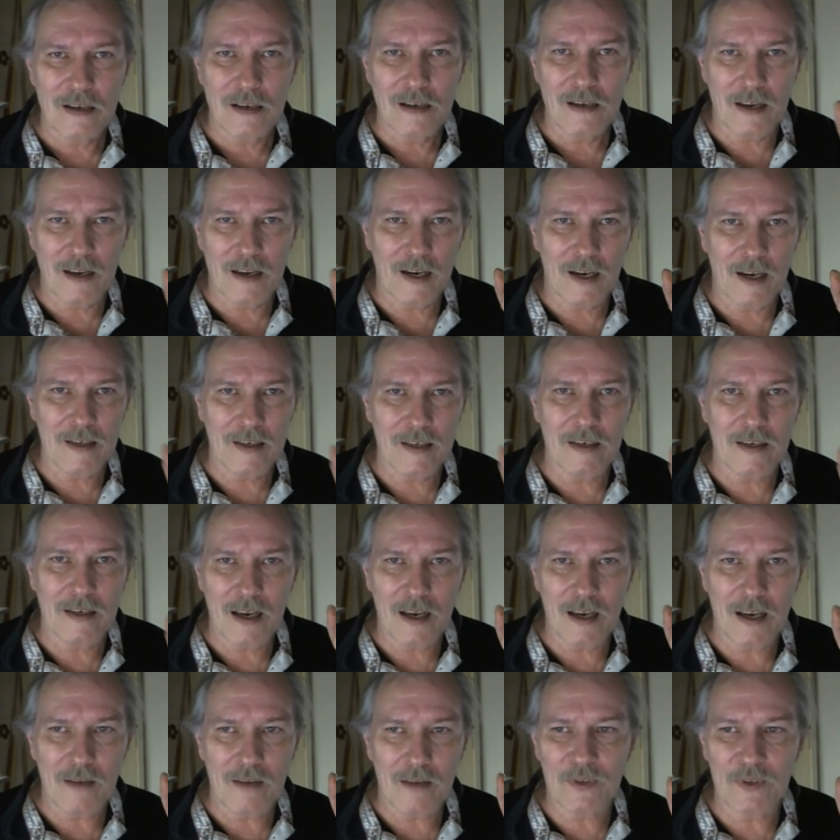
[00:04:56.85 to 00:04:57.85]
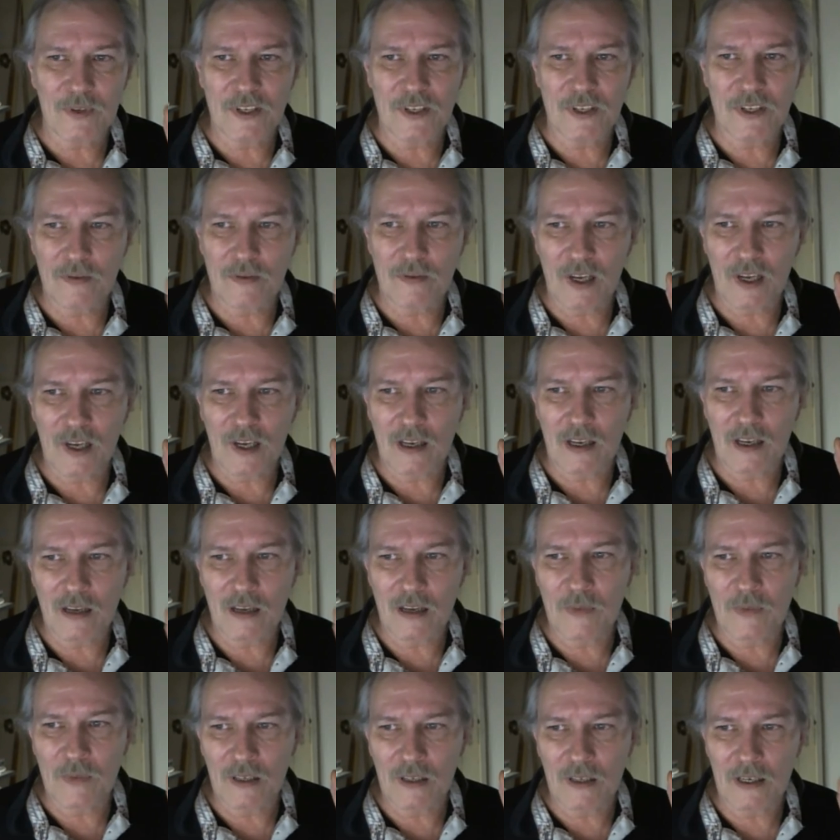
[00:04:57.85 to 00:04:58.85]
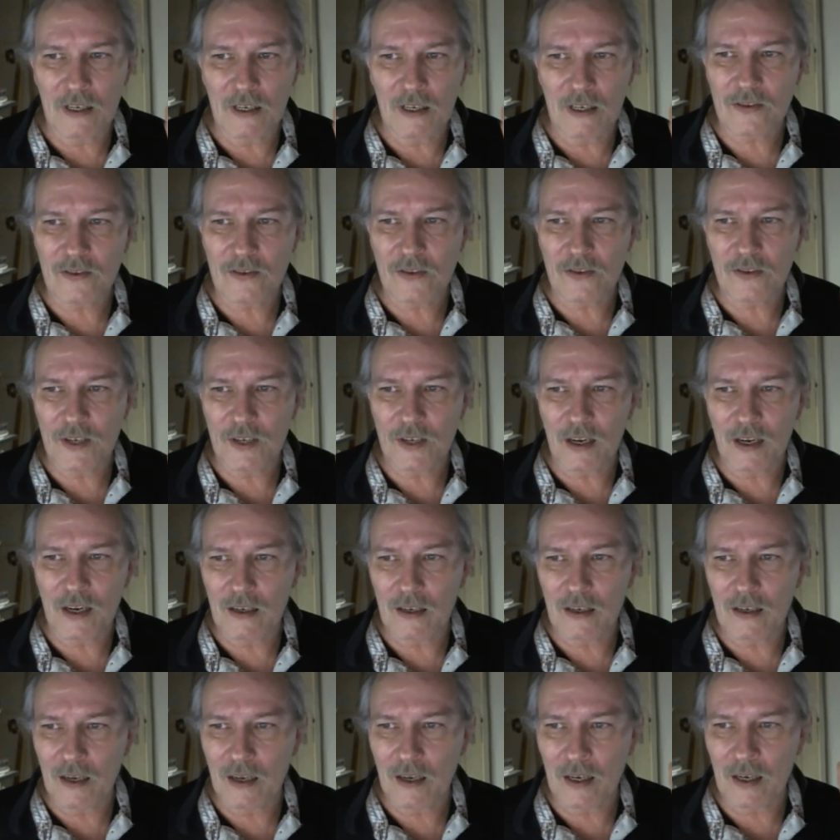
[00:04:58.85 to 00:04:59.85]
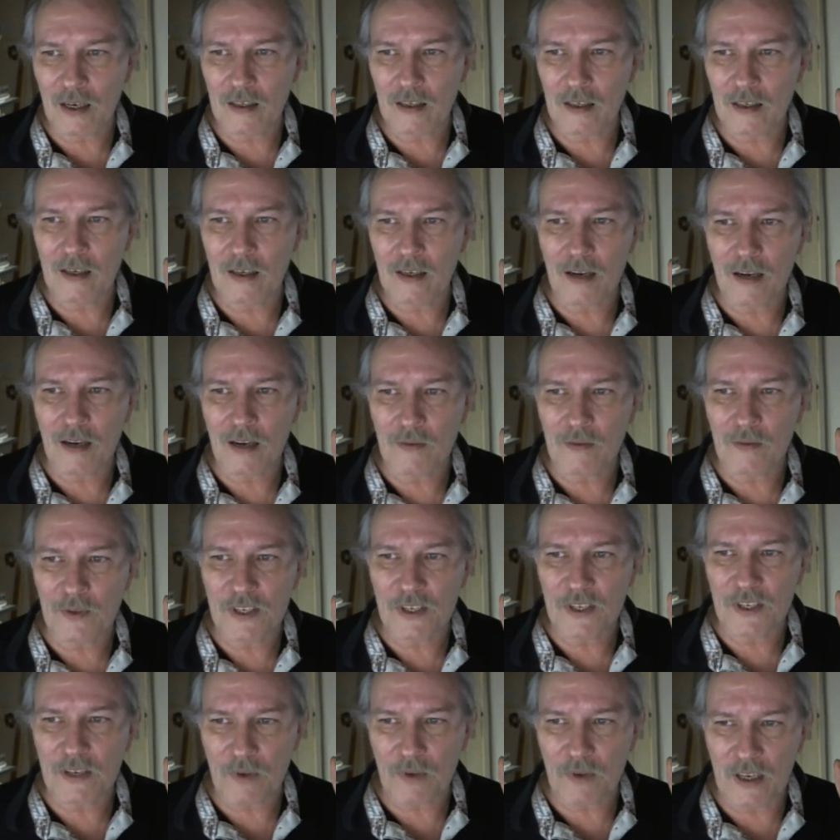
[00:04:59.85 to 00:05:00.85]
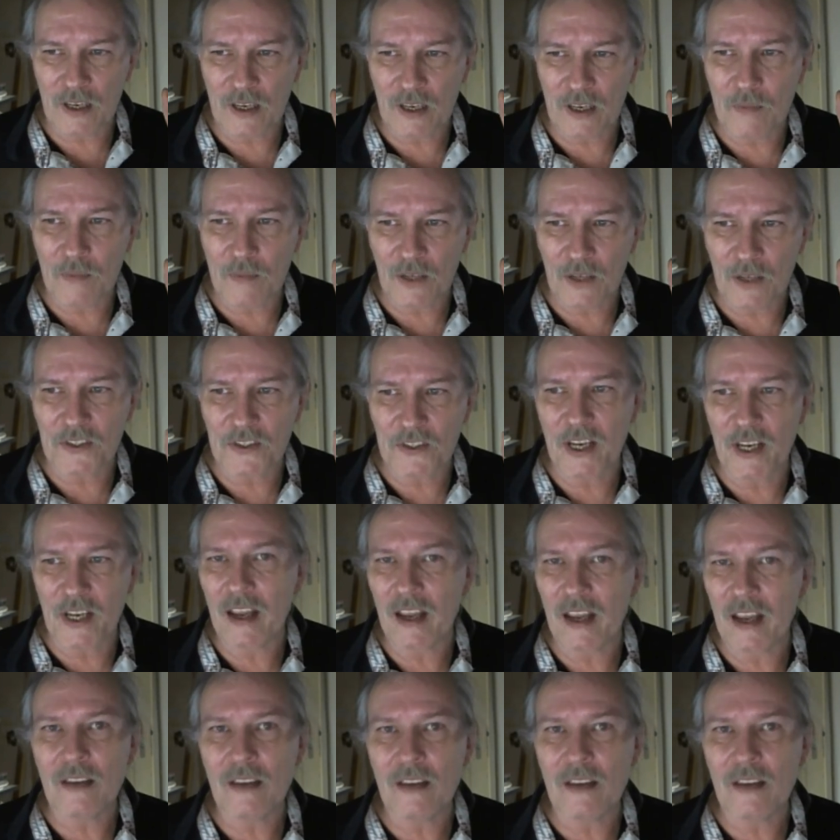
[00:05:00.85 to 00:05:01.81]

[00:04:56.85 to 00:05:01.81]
and I did not receive any email yesterday, and I did not receive an email today.